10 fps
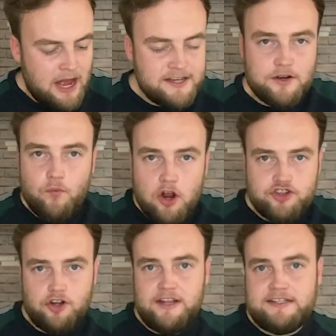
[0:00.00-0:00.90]
as I
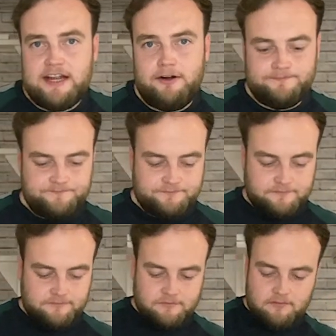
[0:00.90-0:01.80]
wash all this down,
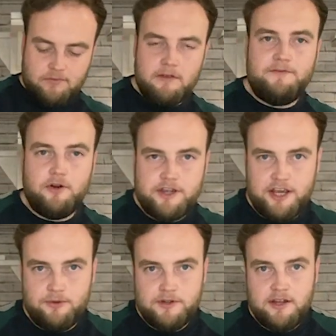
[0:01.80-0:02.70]
Pho
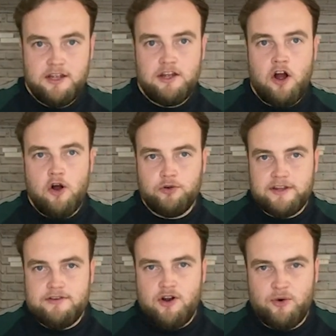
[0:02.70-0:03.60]
Cue
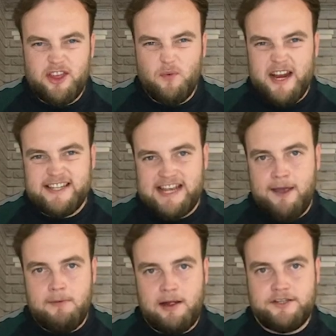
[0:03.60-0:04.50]
holding their own in the wings
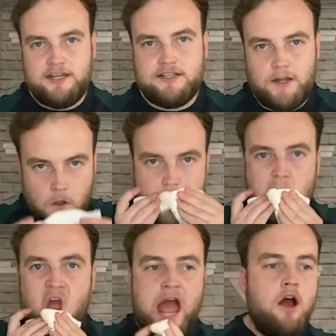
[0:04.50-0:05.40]
game in Manchester.
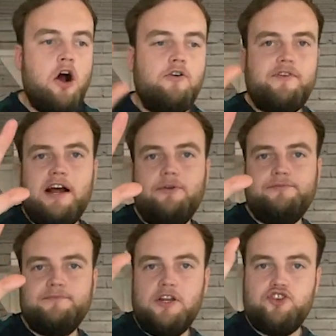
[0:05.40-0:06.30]
Over and
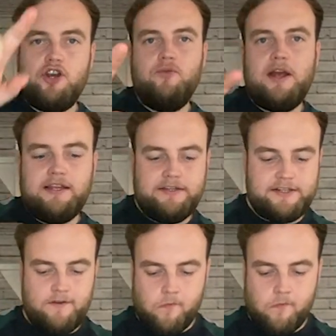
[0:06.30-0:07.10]
out. Enjoy your wings.